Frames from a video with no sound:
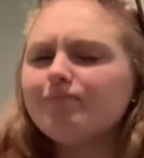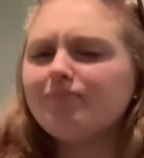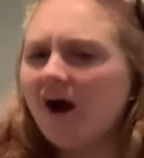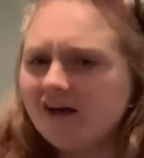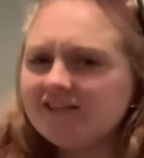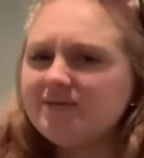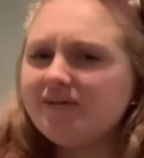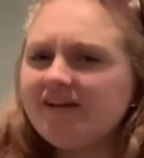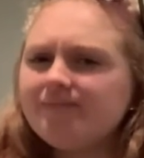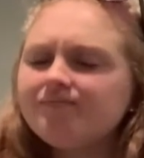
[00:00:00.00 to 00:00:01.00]

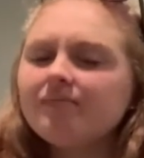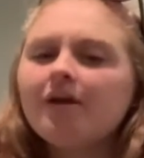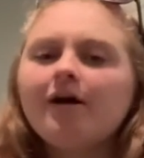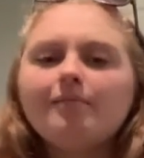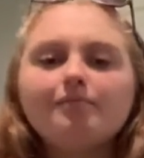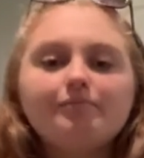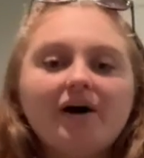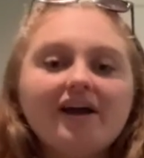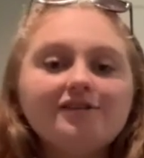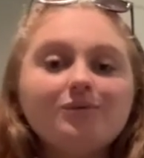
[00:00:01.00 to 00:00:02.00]
possibly,
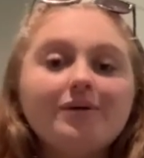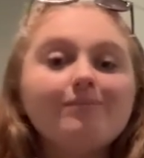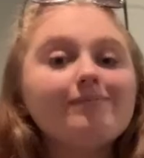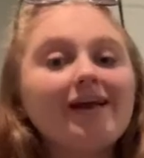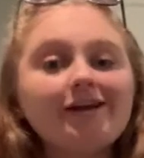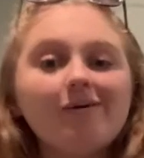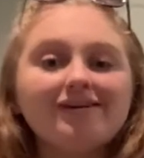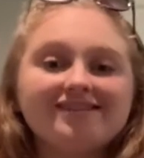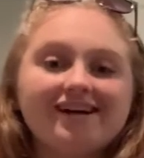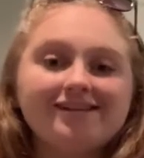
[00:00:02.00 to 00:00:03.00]
but we may go
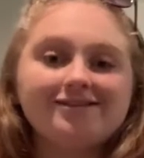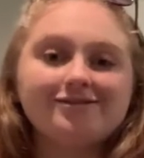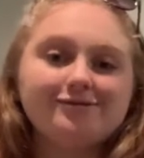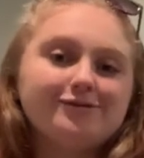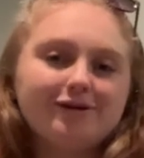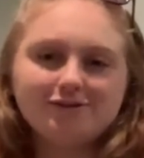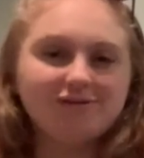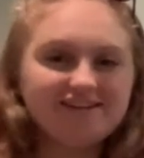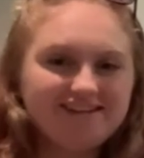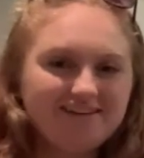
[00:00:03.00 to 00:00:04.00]
online soon, so I just
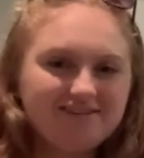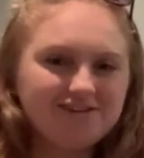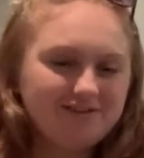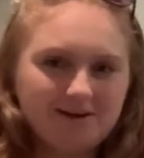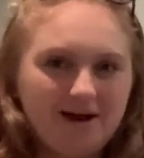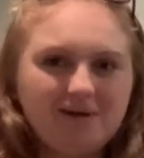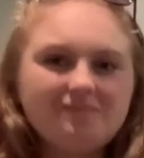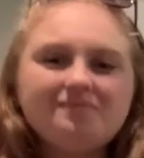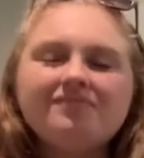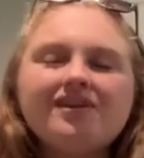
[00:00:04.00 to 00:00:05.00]
wanted to give this video
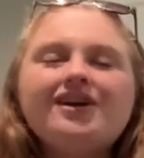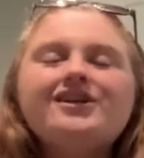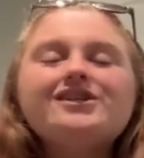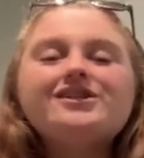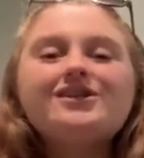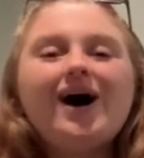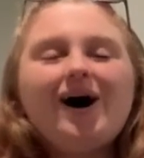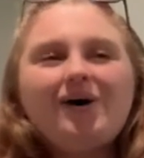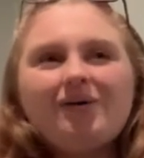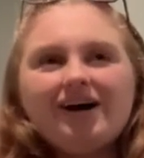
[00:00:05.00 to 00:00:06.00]
out.
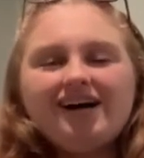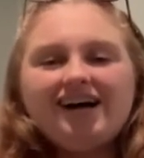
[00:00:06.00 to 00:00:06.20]
So